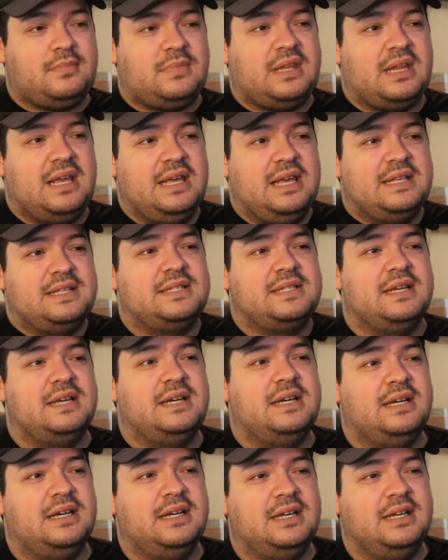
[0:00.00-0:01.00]
it's
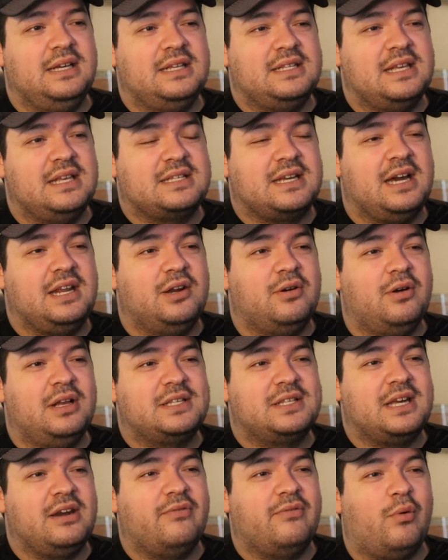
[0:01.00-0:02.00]
uh, it's it's kind of it's
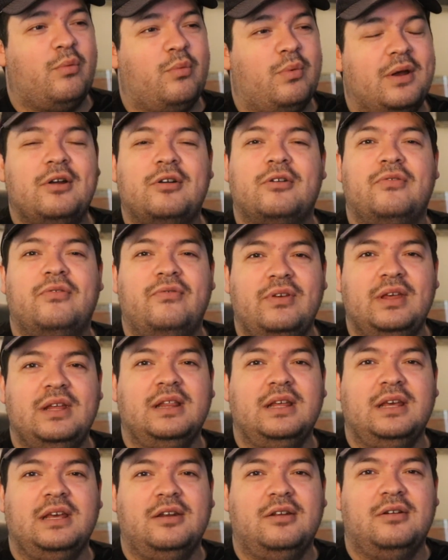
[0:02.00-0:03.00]
kind of a weird
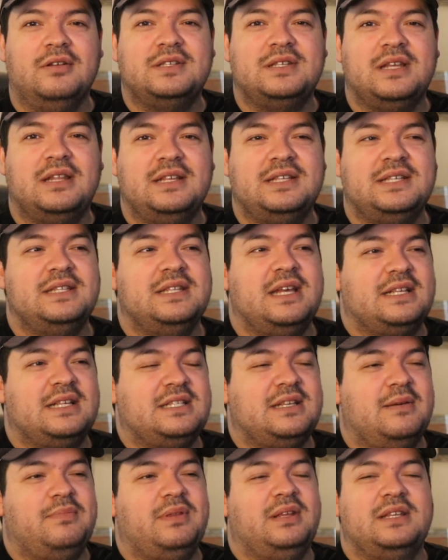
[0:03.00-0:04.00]
feeling. You know, it's not this is not
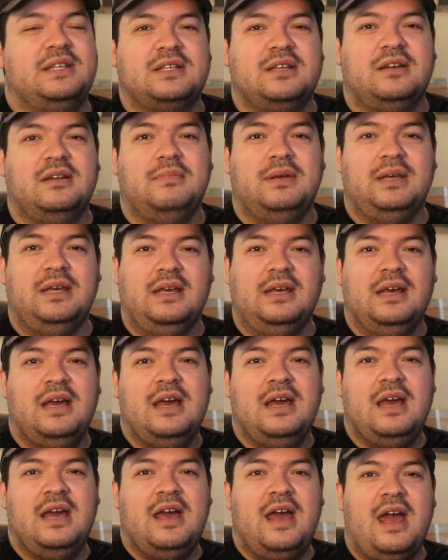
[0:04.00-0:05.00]
something that's going to be
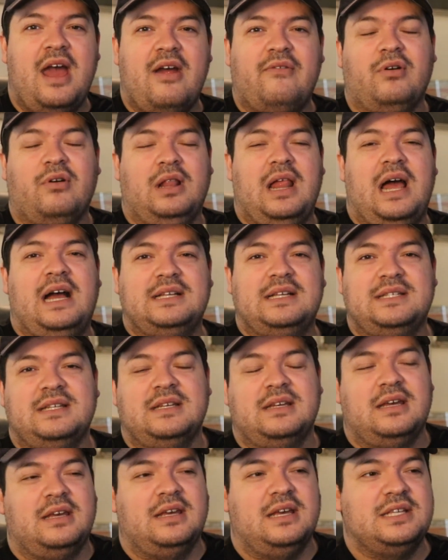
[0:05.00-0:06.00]

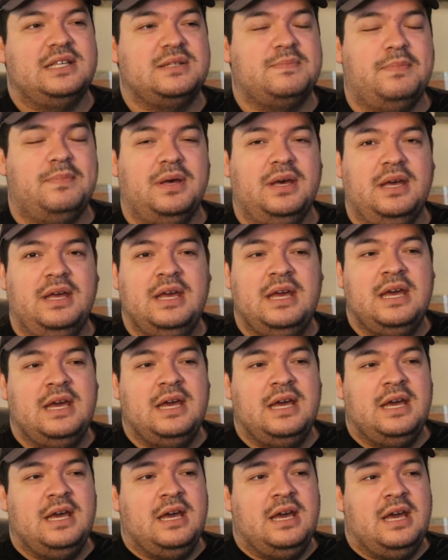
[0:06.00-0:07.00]
everlasting, I guess, but
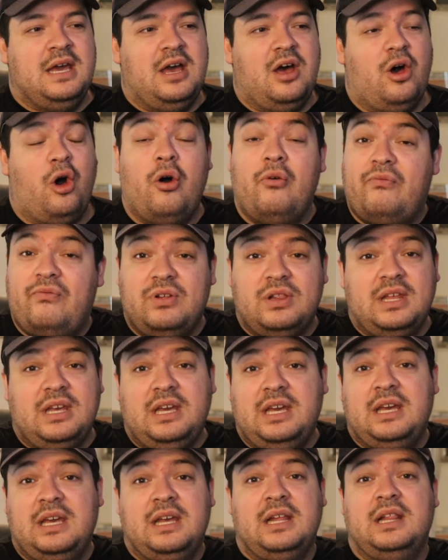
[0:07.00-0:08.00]

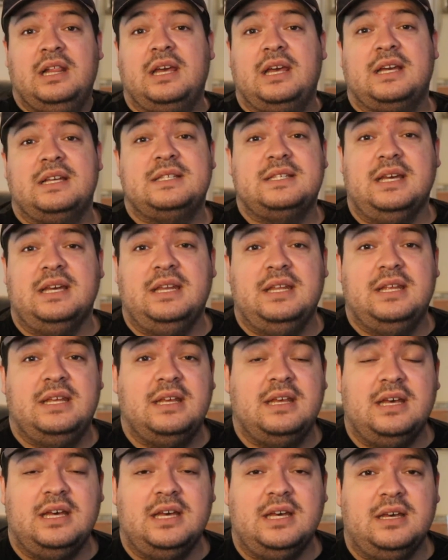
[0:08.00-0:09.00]
hopefully, like I said,
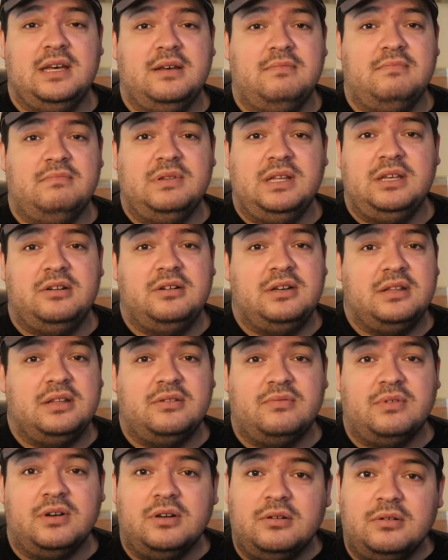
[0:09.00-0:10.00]
um, later down the
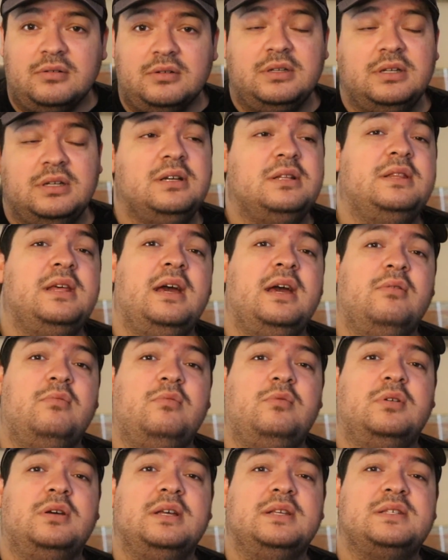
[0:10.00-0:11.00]
road that
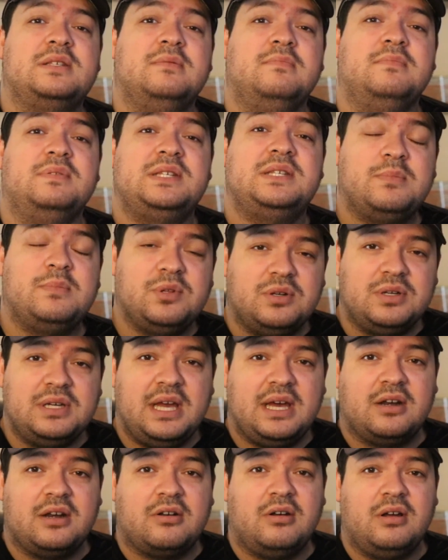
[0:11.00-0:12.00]
we'll get some similar
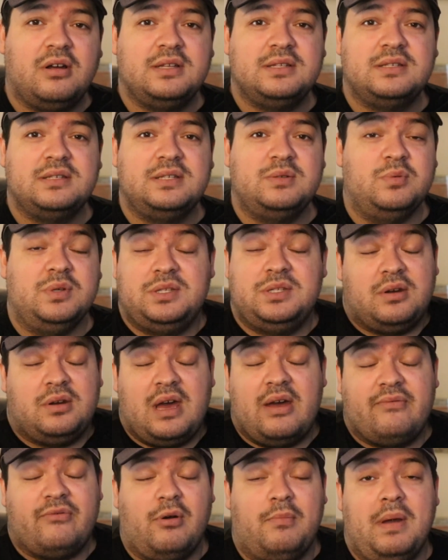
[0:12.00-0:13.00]
datacrons. We still don't
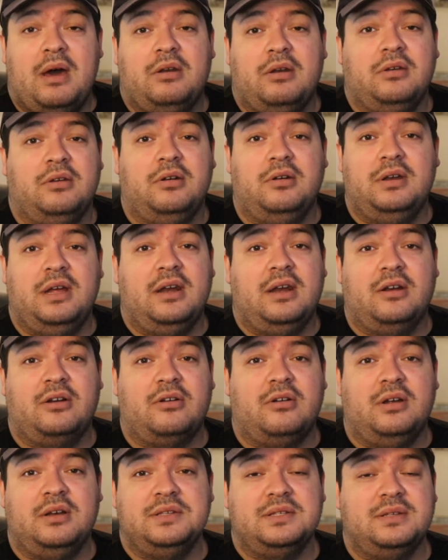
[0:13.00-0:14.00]
have our bounty hunter
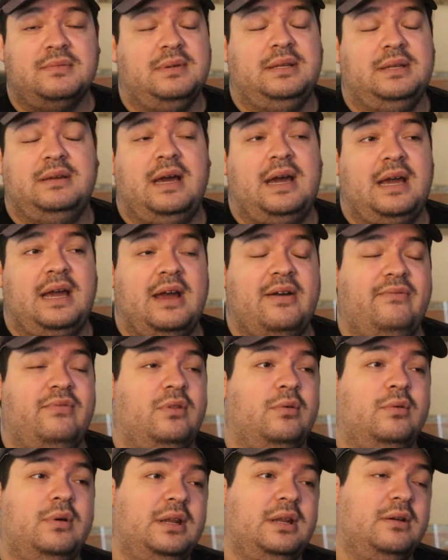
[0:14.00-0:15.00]
datacrons. I mean, I have
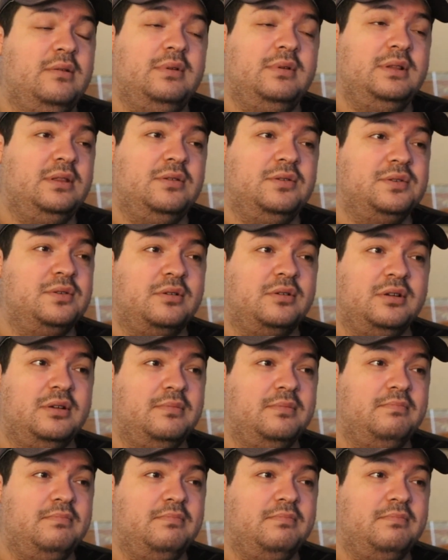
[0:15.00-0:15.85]
no idea what those are going to